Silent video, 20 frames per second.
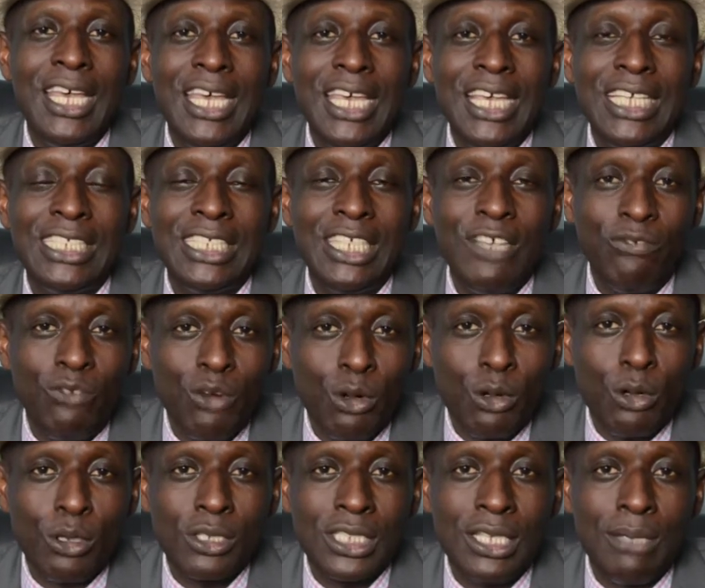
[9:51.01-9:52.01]
is still
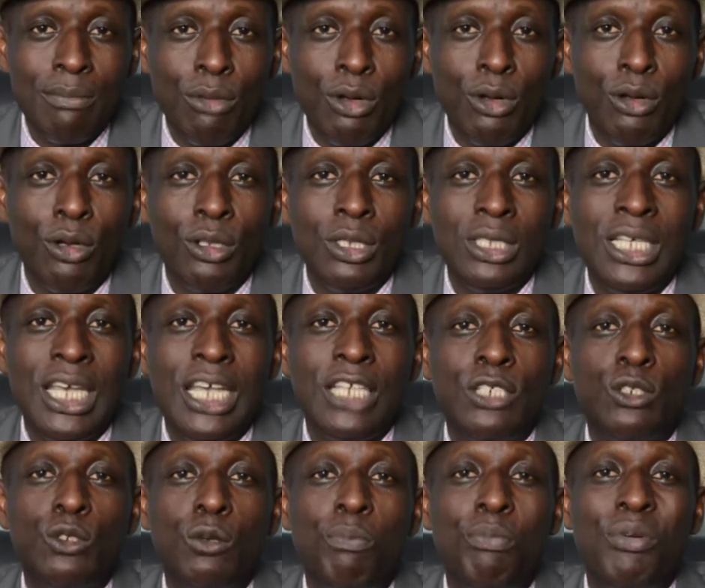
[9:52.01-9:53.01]
focusing more on the
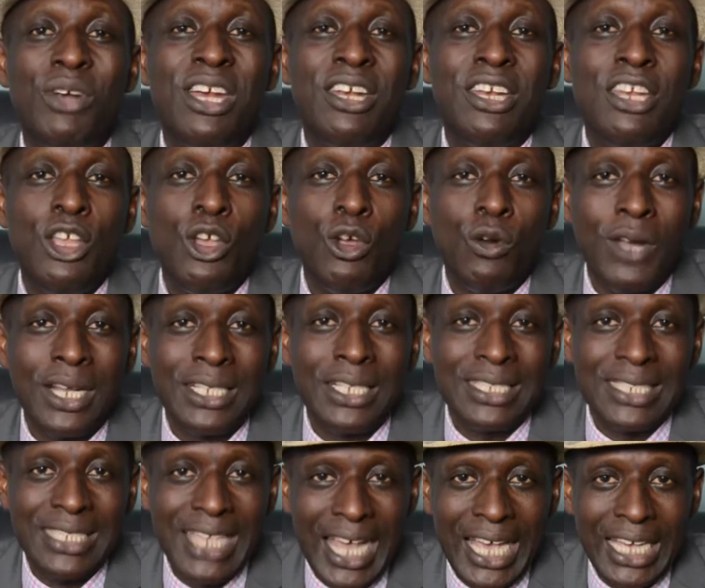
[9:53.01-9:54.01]
entrepreneurial
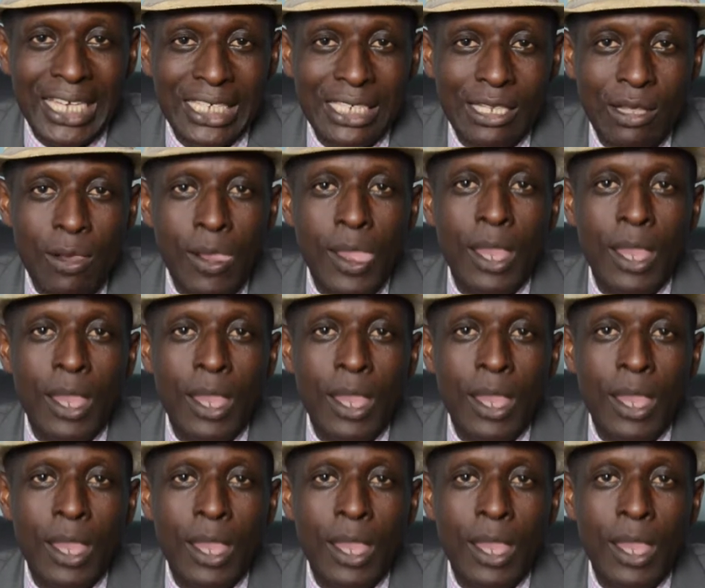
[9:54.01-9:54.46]
side.